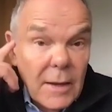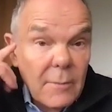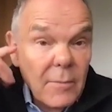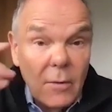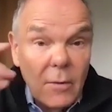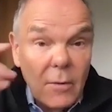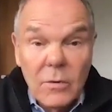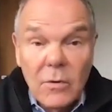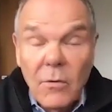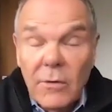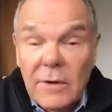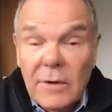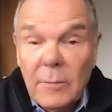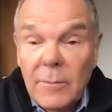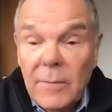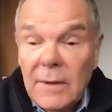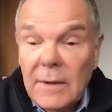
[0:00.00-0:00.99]
but we're going
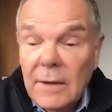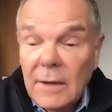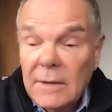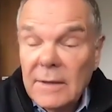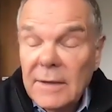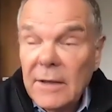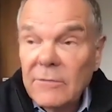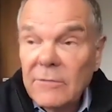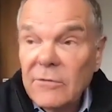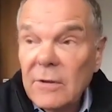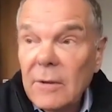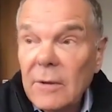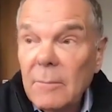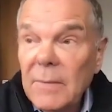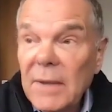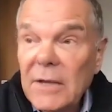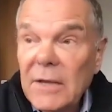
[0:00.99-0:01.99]
to be announcing
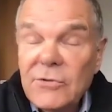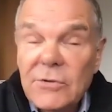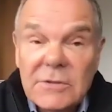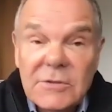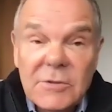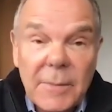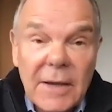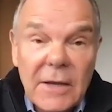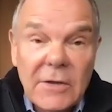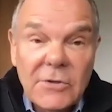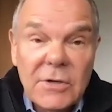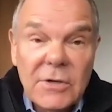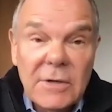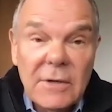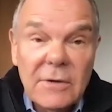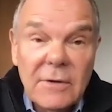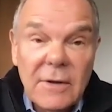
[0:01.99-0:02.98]
a major
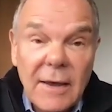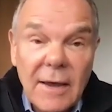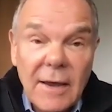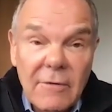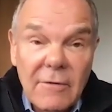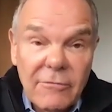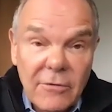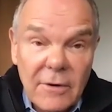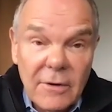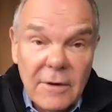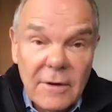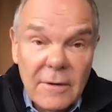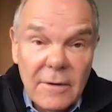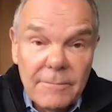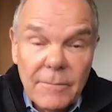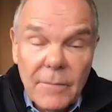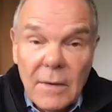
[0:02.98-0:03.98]
expansion into
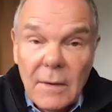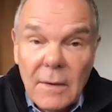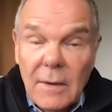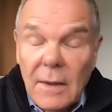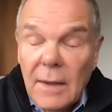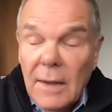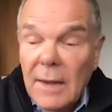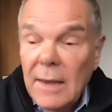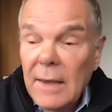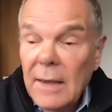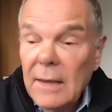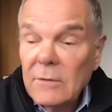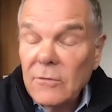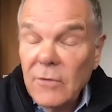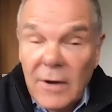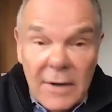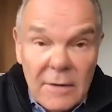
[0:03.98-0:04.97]
Africa
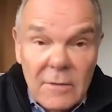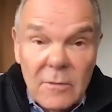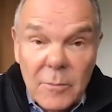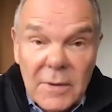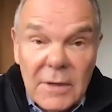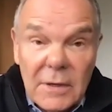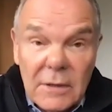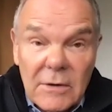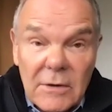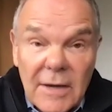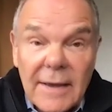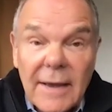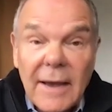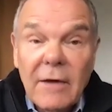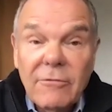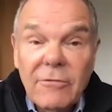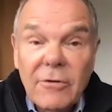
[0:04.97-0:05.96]
and creating the BRI
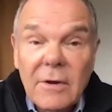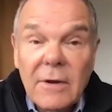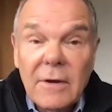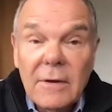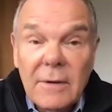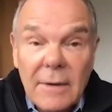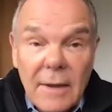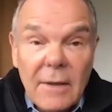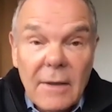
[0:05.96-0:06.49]
Africa,